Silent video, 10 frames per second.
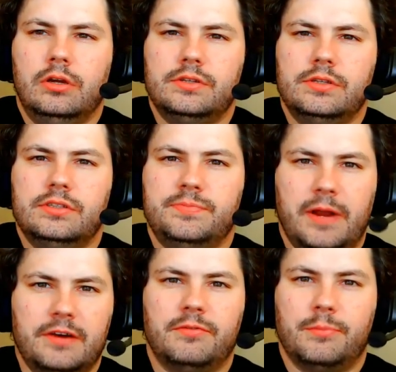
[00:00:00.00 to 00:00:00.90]
spared
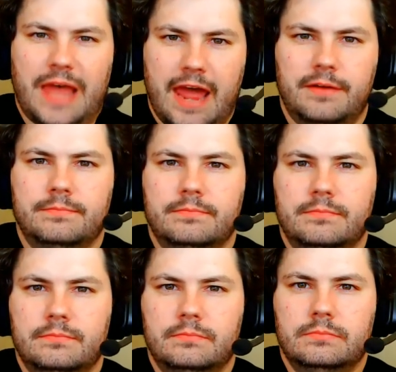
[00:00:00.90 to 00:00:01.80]
from that
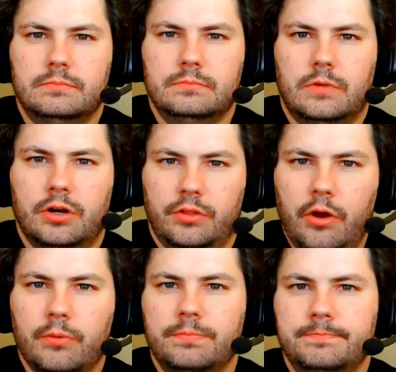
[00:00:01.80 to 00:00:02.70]
are low.
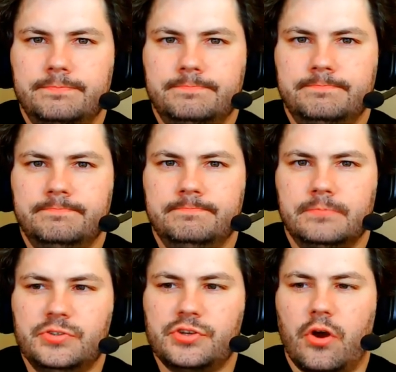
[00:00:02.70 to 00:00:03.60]

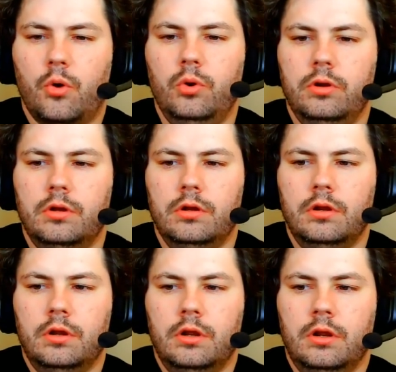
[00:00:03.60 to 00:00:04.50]
So
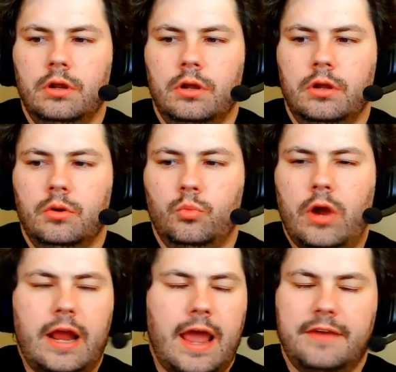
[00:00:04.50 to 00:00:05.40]
why not
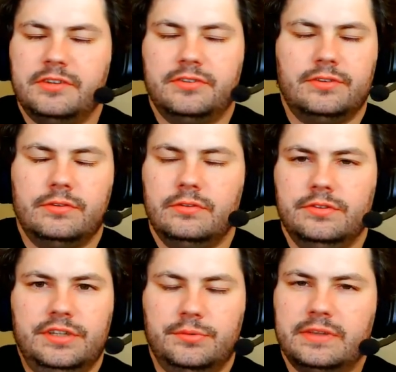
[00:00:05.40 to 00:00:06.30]
have to
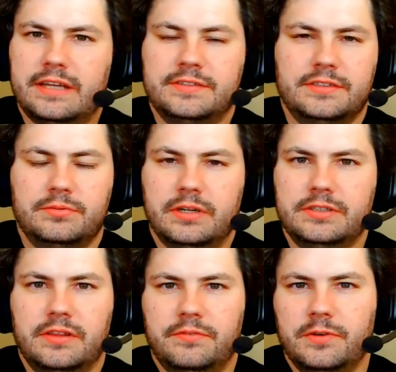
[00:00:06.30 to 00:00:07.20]
deal with that situation in the
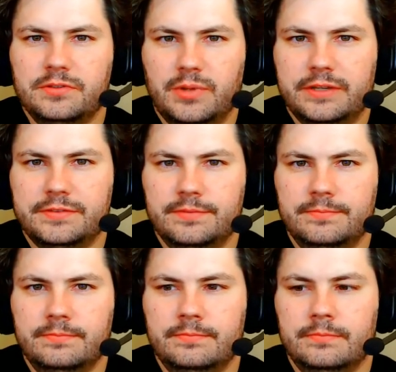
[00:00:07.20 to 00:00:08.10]
first place?
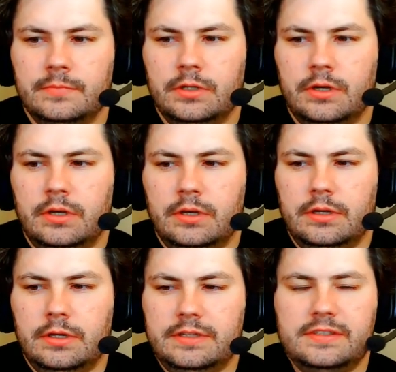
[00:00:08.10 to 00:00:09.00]

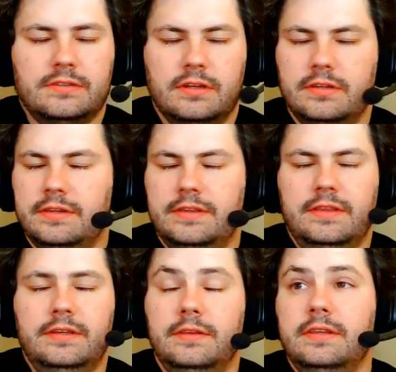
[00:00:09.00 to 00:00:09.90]

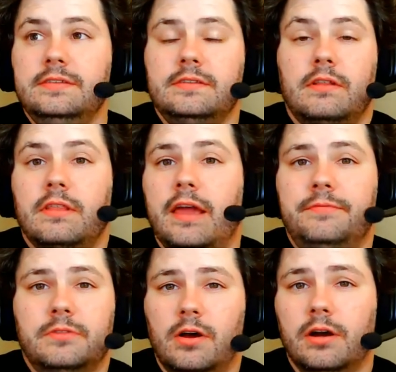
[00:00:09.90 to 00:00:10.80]
This is a
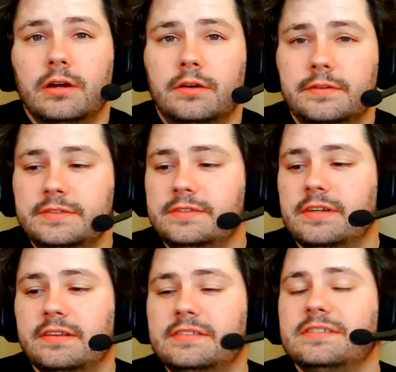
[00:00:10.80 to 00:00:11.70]
lifelong. This
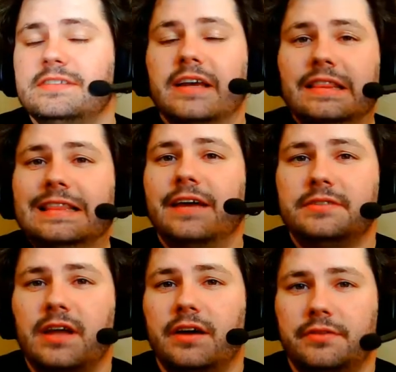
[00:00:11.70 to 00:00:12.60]
is like a
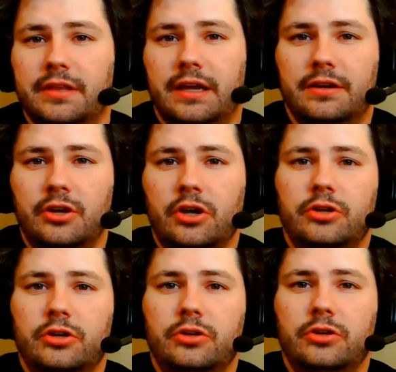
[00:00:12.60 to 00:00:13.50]
lifestyle thing. You
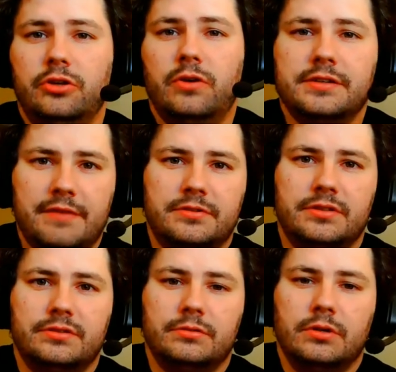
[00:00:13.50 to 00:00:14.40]
actually have to